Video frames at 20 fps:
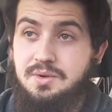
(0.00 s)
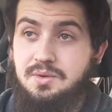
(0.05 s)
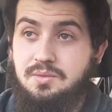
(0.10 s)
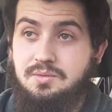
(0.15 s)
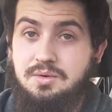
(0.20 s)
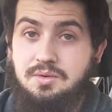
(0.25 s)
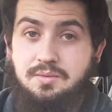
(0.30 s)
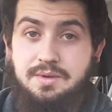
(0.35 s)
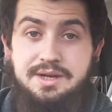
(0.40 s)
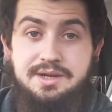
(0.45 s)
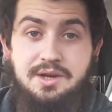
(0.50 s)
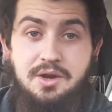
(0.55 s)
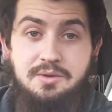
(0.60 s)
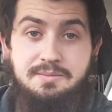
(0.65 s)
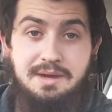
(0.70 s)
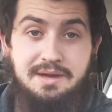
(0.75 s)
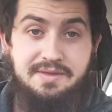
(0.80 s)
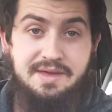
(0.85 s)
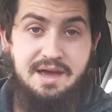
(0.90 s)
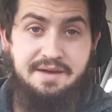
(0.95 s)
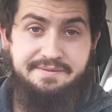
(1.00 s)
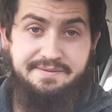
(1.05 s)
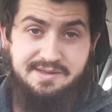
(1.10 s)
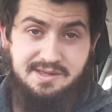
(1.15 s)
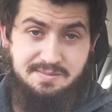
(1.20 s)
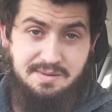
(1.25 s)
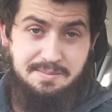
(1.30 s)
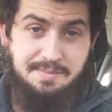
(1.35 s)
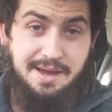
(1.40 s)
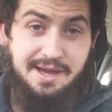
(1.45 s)
we don't make the effort
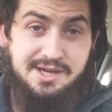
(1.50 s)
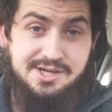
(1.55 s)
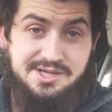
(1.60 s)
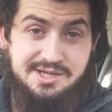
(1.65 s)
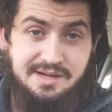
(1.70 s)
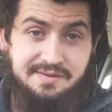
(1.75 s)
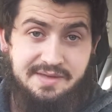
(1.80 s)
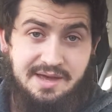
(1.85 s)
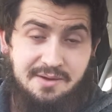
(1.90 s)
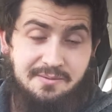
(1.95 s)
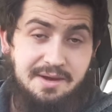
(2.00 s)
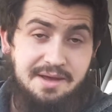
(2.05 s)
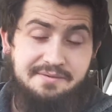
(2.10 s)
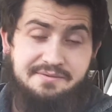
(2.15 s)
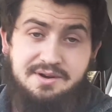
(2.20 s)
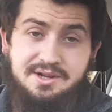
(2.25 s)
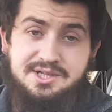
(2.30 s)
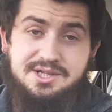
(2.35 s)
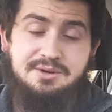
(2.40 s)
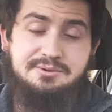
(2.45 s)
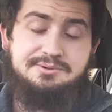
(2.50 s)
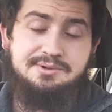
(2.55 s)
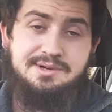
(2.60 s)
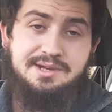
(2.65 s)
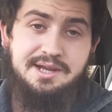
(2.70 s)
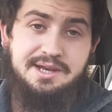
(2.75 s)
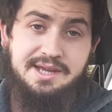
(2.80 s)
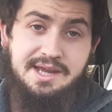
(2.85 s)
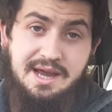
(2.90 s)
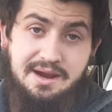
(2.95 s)
to be patient in that way for our children
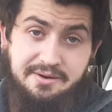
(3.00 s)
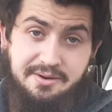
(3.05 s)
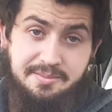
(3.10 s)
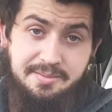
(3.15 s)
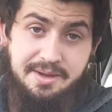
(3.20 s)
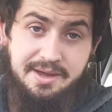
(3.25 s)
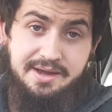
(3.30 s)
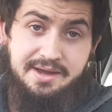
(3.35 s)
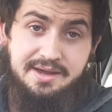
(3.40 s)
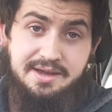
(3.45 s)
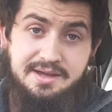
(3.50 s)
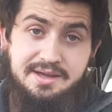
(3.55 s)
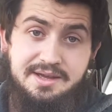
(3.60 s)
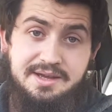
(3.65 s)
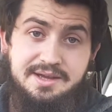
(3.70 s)
learning Arabic.